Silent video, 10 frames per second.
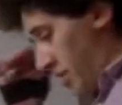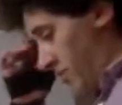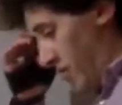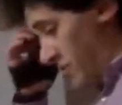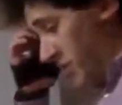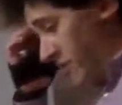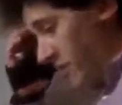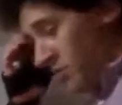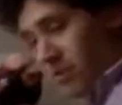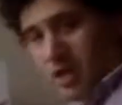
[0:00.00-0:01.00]
By the way, I
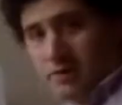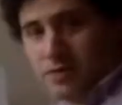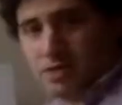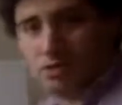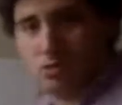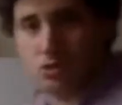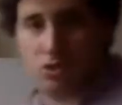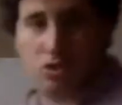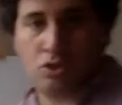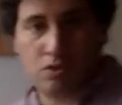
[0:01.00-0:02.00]
believe these payoffs I
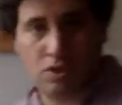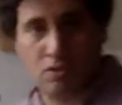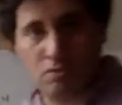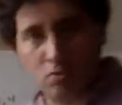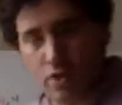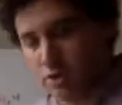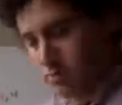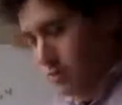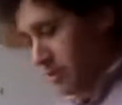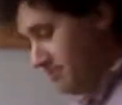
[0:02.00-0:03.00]
used just assign them
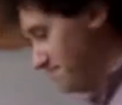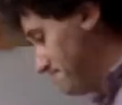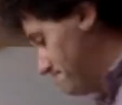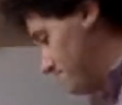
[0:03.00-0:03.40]
randomly.